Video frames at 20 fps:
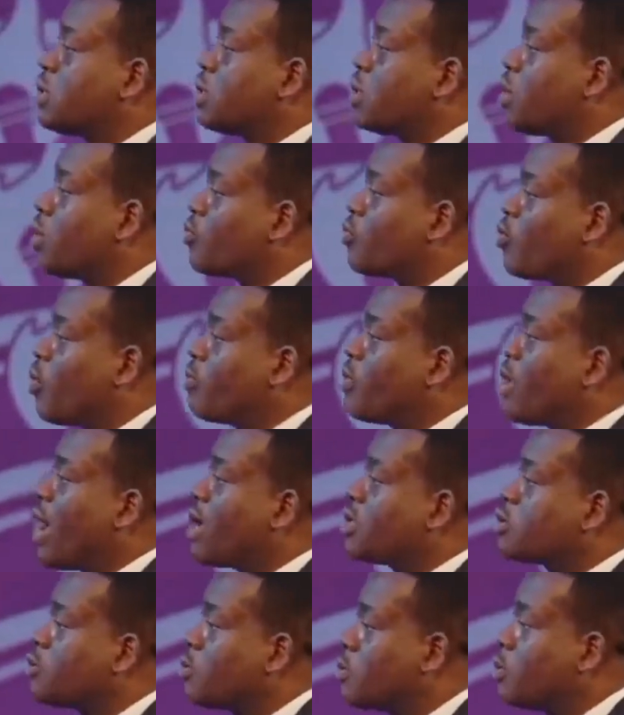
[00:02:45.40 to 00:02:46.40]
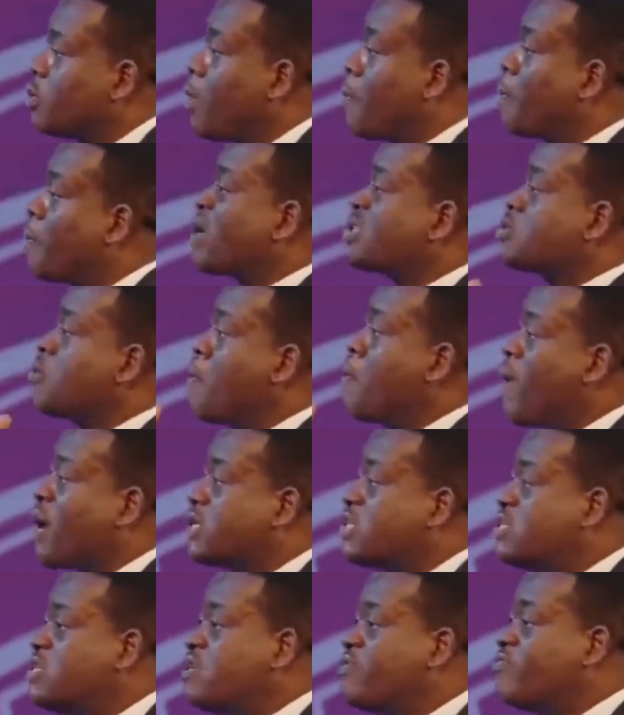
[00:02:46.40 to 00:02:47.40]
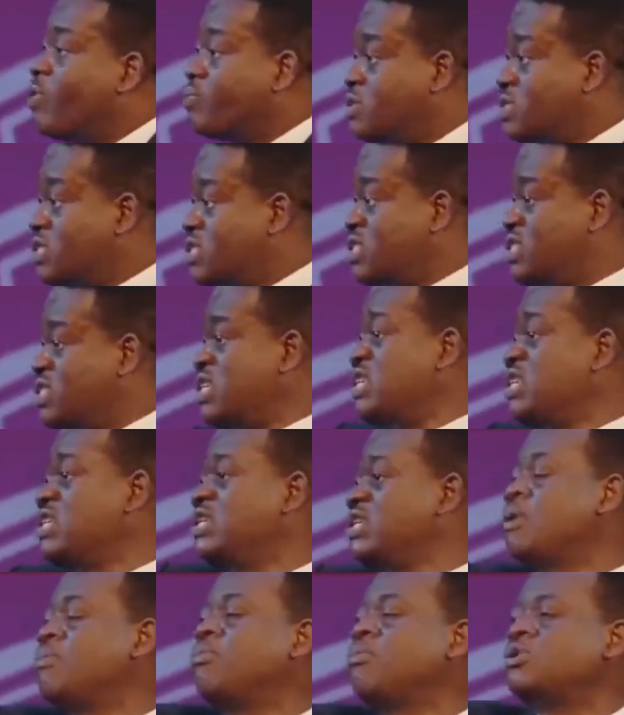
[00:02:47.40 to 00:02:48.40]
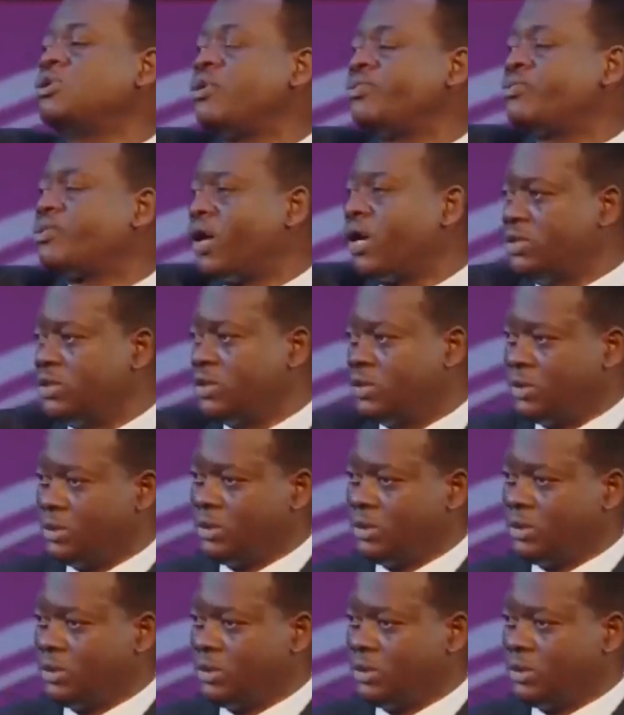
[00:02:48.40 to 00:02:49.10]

from the perspective of seeing the body of Christ.